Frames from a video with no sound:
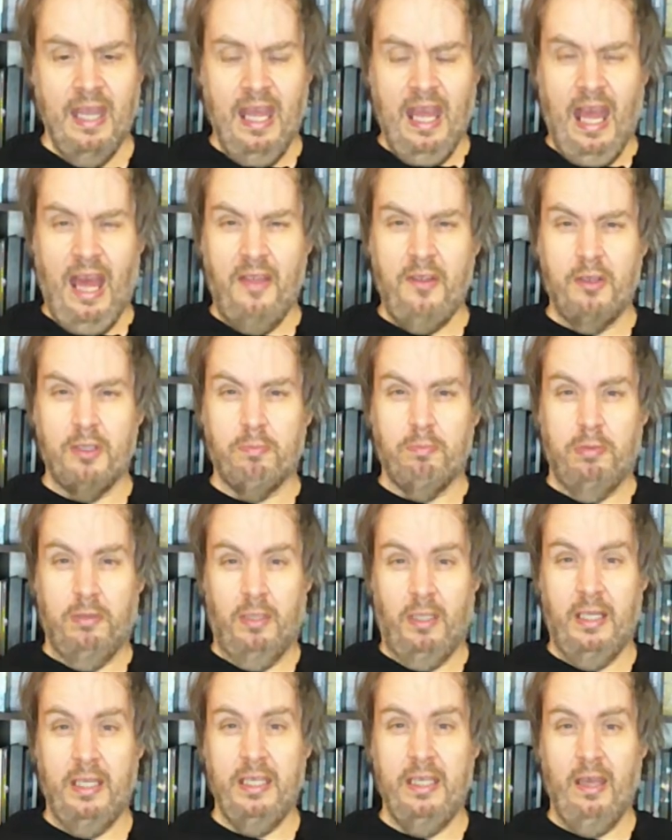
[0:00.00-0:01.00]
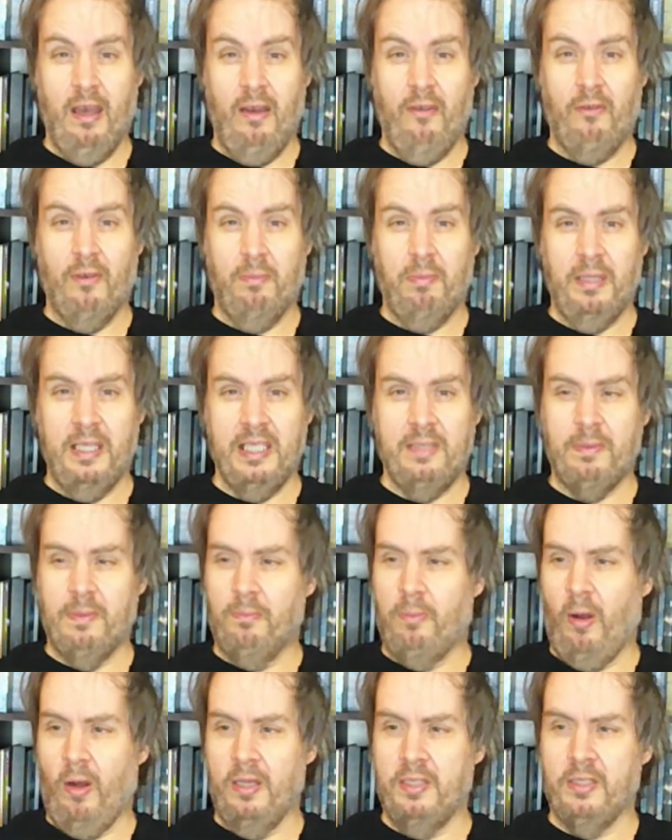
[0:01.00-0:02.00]
there's plenty of
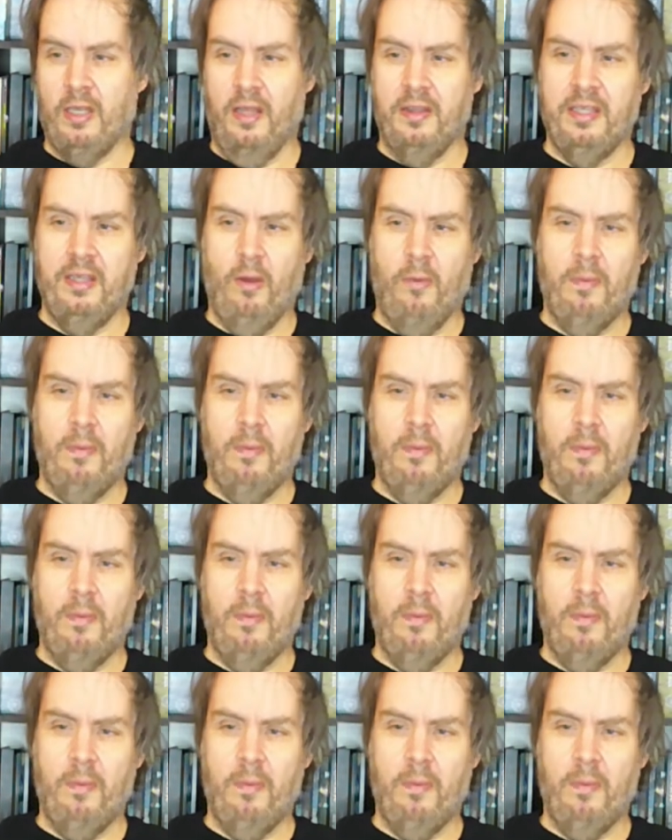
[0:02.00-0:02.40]
replacement parts on the